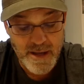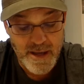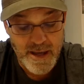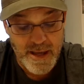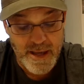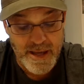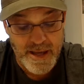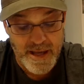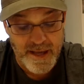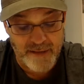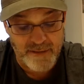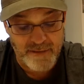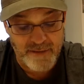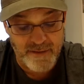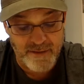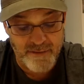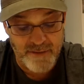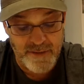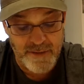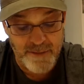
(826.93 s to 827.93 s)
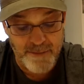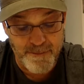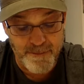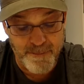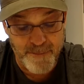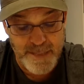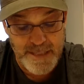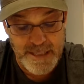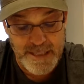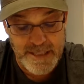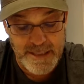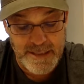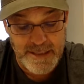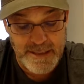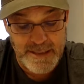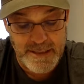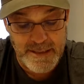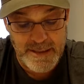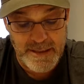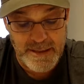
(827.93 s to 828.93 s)
And activity
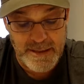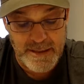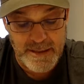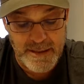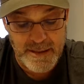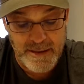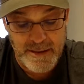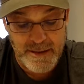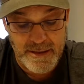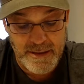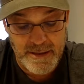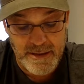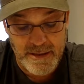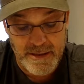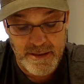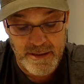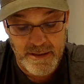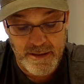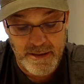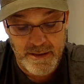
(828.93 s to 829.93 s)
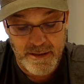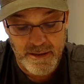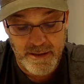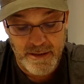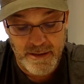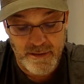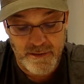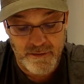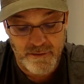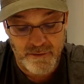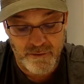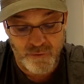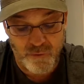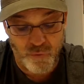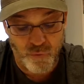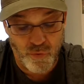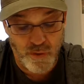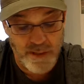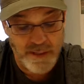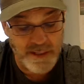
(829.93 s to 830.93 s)
B is
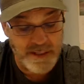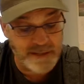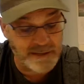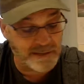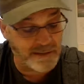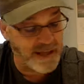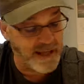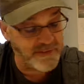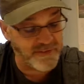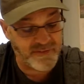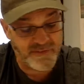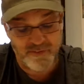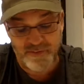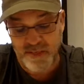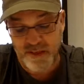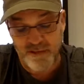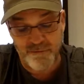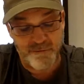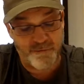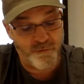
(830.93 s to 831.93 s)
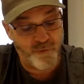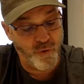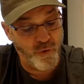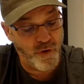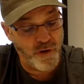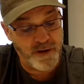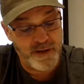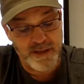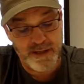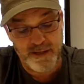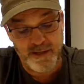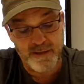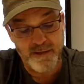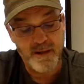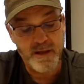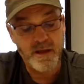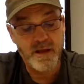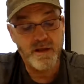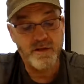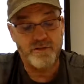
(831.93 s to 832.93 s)
20, less than 40.
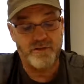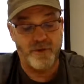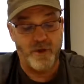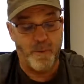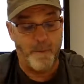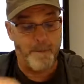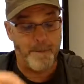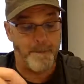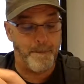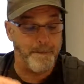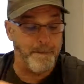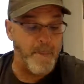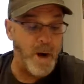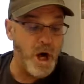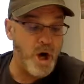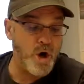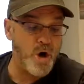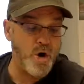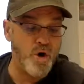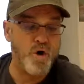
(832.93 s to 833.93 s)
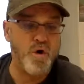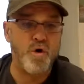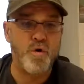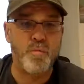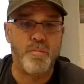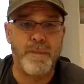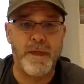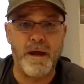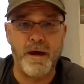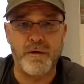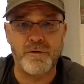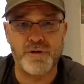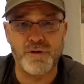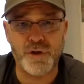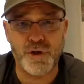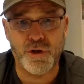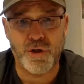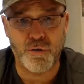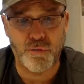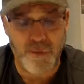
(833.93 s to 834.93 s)
So boom, there's
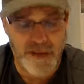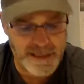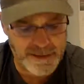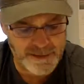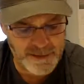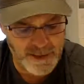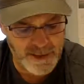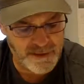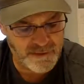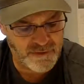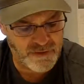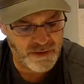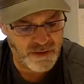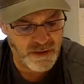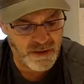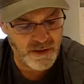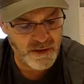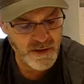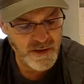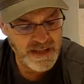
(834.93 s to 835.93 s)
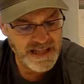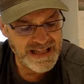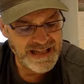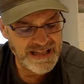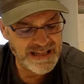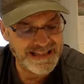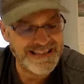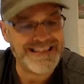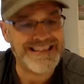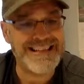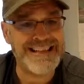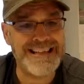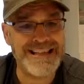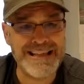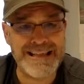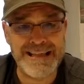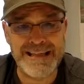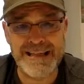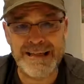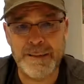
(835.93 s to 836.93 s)
your correct answer,
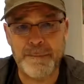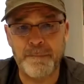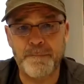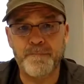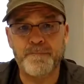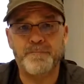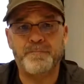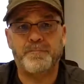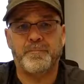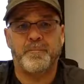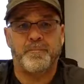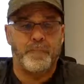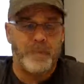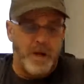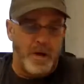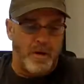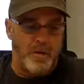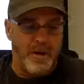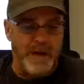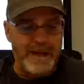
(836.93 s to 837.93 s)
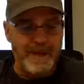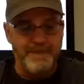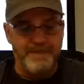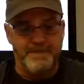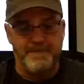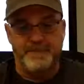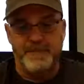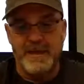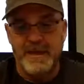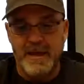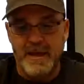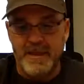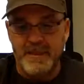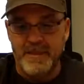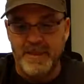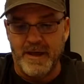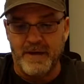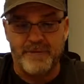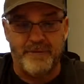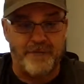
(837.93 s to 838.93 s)
D. All right.
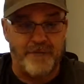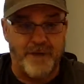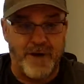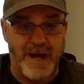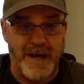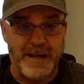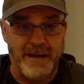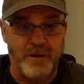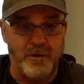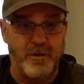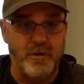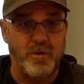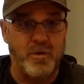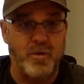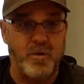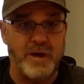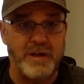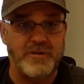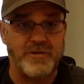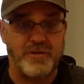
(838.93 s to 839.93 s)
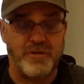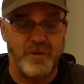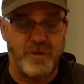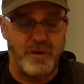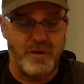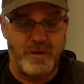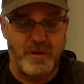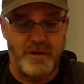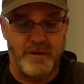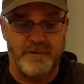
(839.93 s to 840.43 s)
The final question.